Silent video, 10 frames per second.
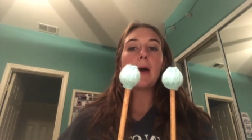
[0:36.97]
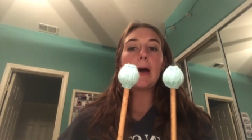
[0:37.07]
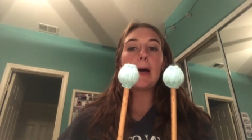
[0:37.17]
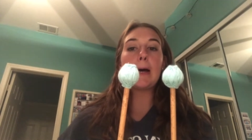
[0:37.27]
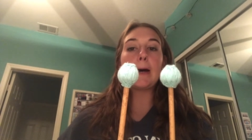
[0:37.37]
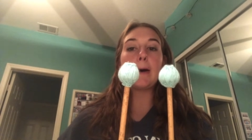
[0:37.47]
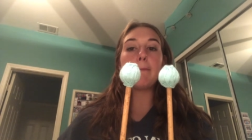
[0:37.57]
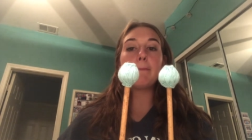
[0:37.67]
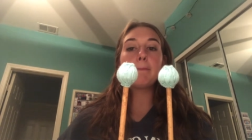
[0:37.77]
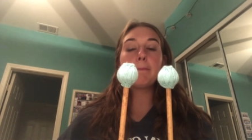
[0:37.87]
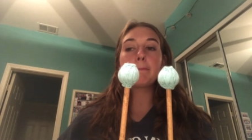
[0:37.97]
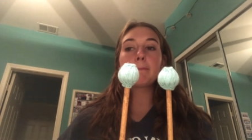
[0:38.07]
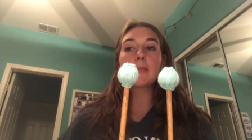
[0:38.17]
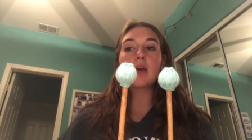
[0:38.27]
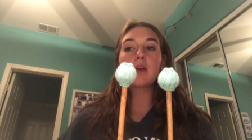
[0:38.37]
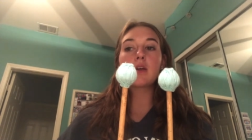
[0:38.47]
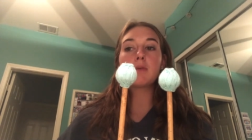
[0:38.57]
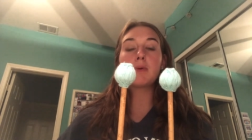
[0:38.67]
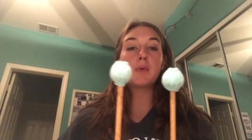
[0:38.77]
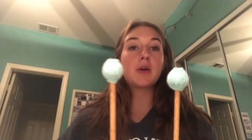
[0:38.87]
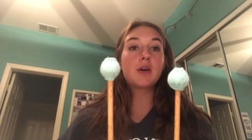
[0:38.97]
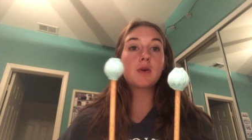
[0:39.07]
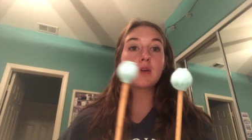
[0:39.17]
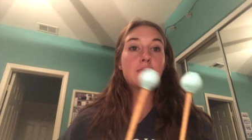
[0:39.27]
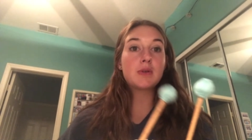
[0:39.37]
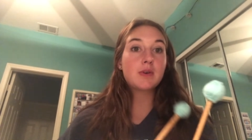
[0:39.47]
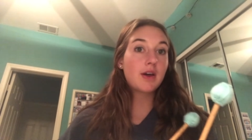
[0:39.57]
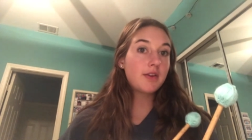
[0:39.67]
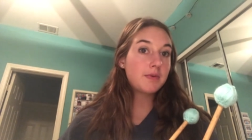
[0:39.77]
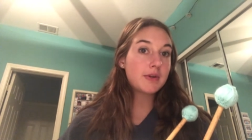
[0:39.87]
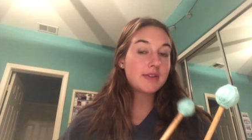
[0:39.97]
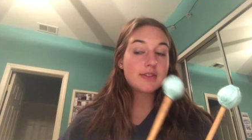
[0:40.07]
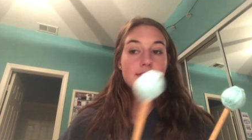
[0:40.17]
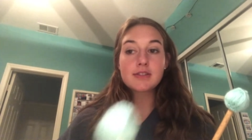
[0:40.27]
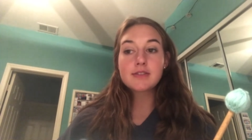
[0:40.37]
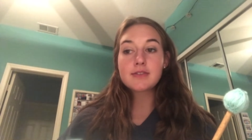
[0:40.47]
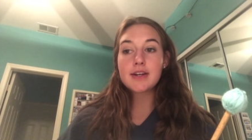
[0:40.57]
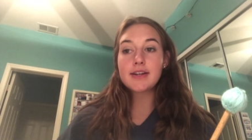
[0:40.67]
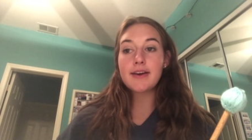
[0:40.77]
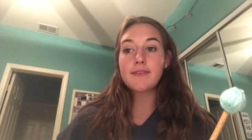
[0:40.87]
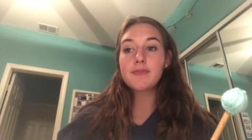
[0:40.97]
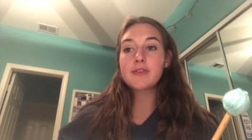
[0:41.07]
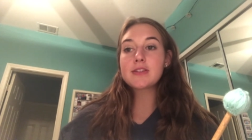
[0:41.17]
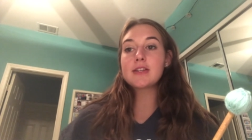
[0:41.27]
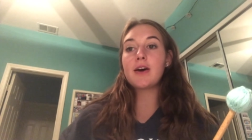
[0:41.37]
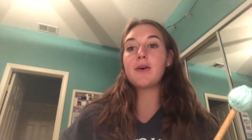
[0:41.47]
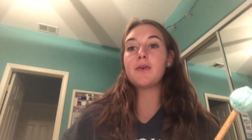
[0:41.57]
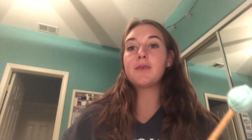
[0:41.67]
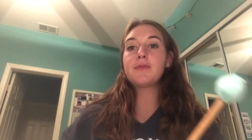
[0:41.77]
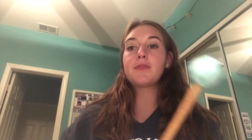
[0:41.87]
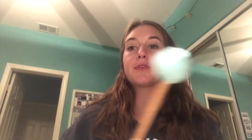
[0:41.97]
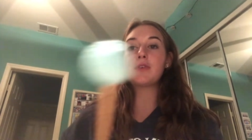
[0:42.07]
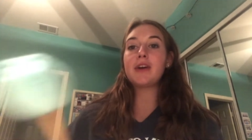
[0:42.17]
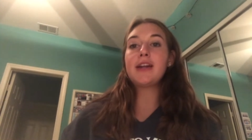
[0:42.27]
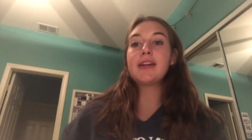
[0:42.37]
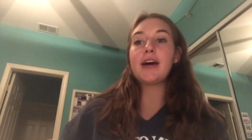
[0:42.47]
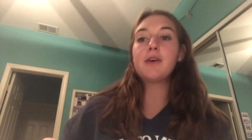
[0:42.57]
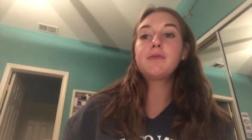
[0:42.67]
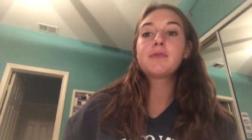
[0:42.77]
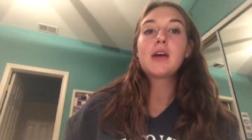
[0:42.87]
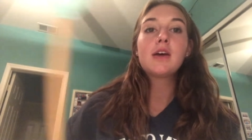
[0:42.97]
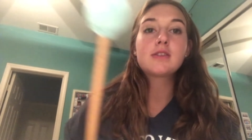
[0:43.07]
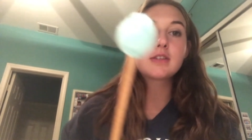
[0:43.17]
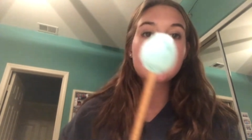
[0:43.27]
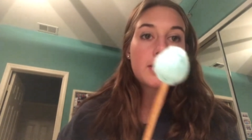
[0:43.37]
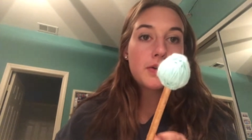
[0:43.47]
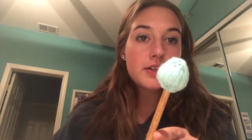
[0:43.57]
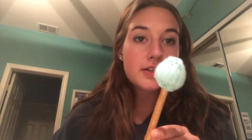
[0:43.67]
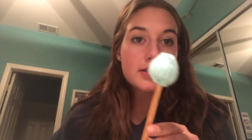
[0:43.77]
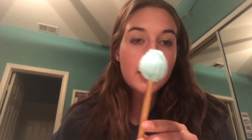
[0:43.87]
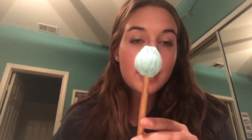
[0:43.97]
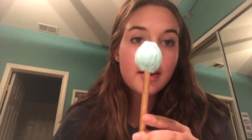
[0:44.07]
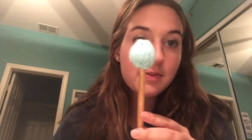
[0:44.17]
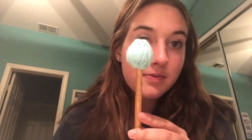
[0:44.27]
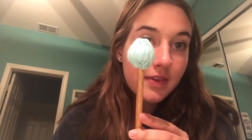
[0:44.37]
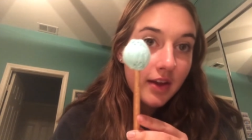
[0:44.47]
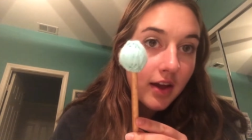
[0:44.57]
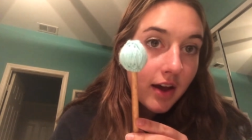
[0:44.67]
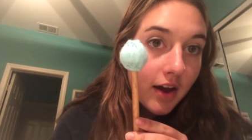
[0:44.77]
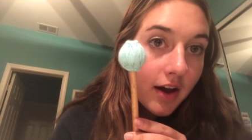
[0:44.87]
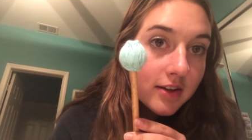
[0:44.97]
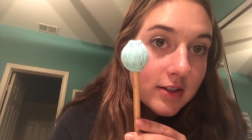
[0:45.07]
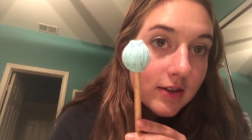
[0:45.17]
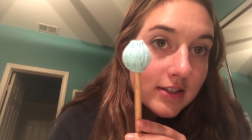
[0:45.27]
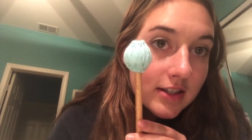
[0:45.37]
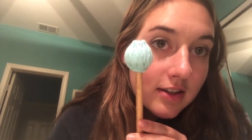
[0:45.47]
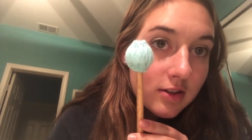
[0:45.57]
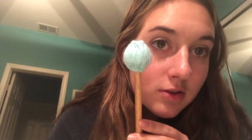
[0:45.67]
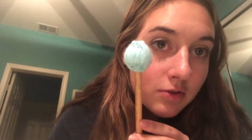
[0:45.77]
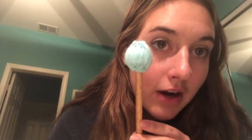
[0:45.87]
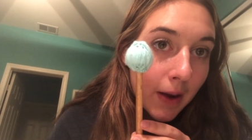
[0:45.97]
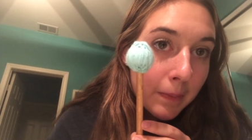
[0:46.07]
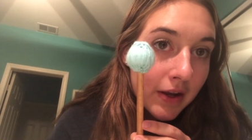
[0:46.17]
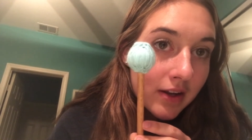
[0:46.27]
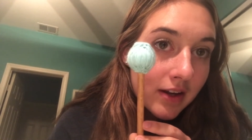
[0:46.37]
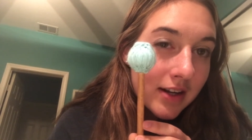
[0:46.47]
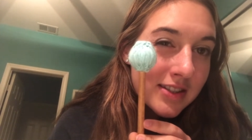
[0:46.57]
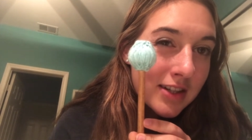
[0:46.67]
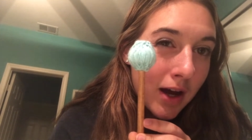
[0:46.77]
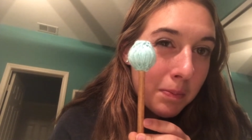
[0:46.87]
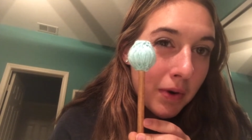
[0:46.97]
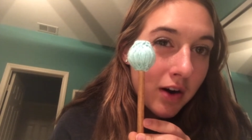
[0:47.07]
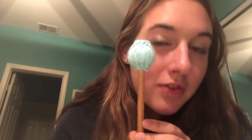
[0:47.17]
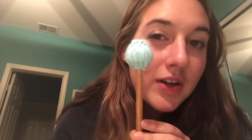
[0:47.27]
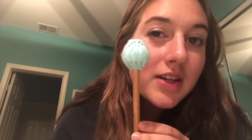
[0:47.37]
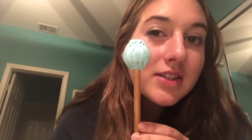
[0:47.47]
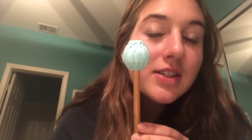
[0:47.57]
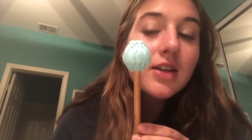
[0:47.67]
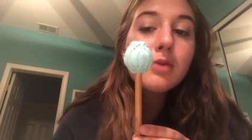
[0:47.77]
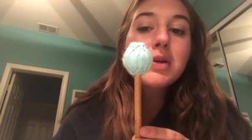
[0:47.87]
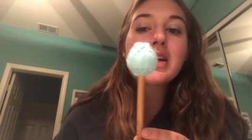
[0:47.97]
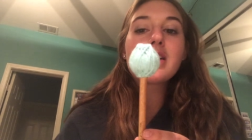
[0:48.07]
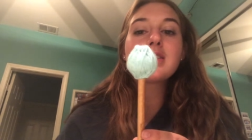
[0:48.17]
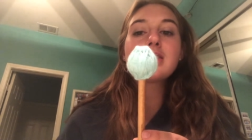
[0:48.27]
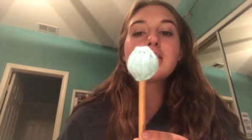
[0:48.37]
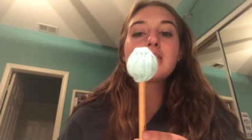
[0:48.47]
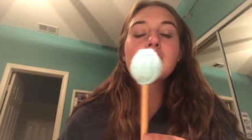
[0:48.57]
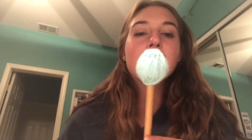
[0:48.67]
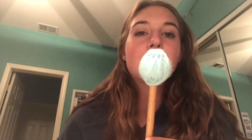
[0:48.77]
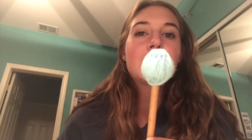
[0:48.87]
But we are going to be doing other ones right now. So for right now, so this is how it looks like. As you can see, there's wrapping, and it's not perfect still because this is,